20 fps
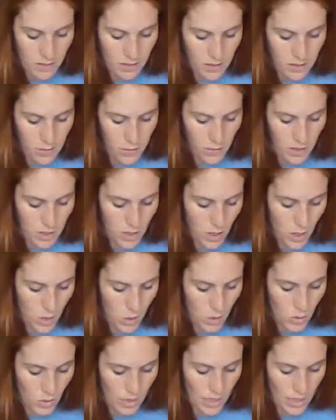Because we
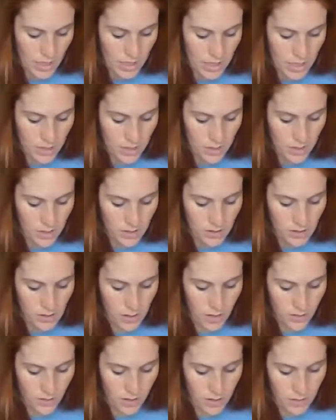know that ladybugs
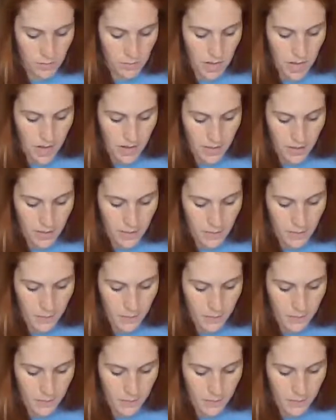are red and black.